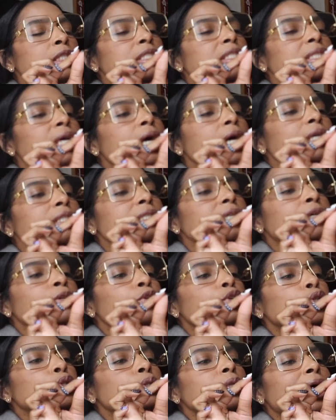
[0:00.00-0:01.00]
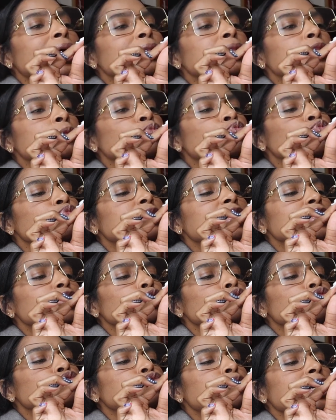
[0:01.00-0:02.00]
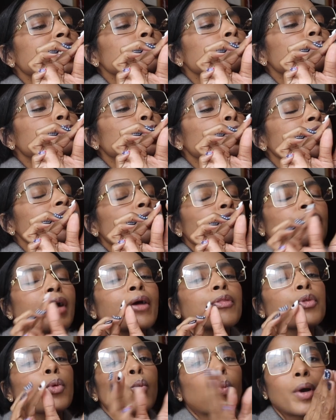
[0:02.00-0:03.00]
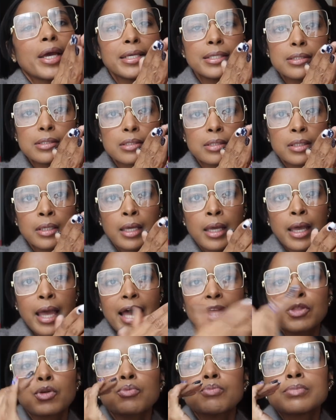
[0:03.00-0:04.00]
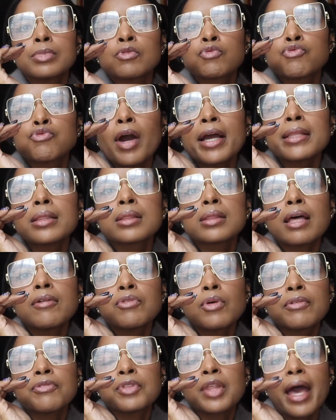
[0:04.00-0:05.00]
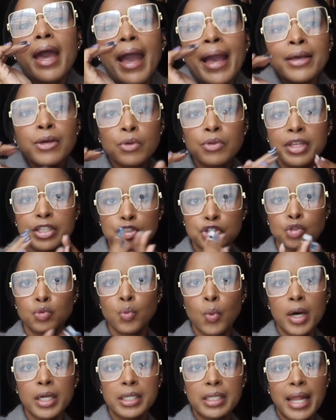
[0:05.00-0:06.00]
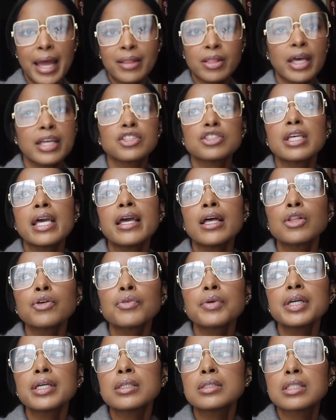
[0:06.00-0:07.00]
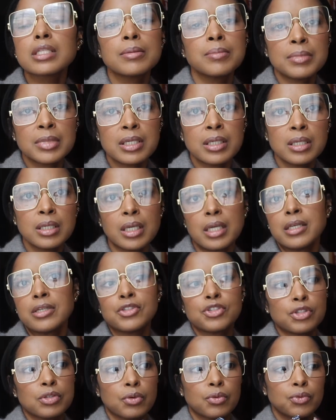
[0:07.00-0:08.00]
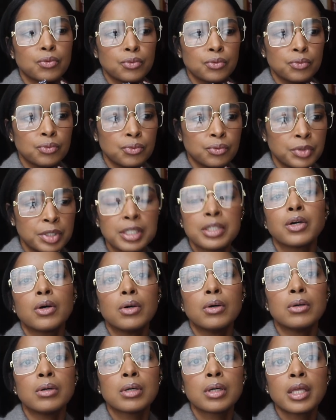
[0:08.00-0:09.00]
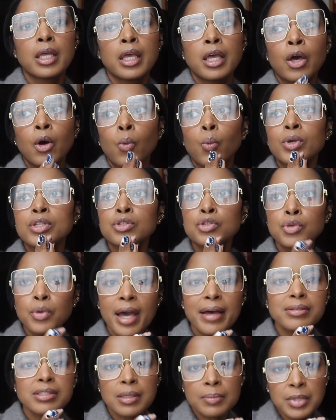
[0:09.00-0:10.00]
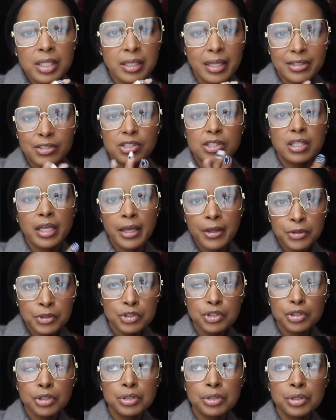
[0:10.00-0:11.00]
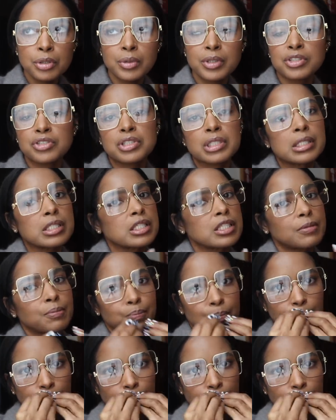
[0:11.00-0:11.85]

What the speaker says: tucked at the right point around the waist, at the right level of the ankle that you wanted at. Like, tailoring to me is regal. When you have something that's tailored to you, it's